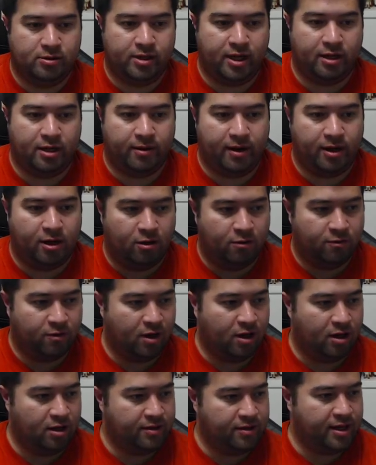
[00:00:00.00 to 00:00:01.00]
iterate over
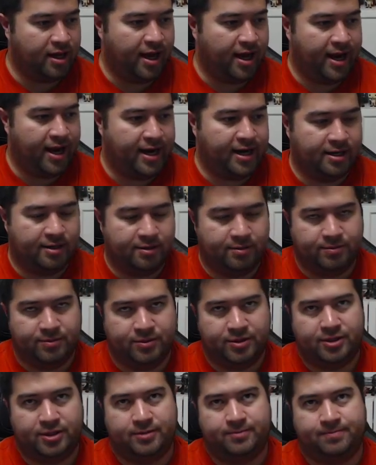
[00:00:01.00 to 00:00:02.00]
all the items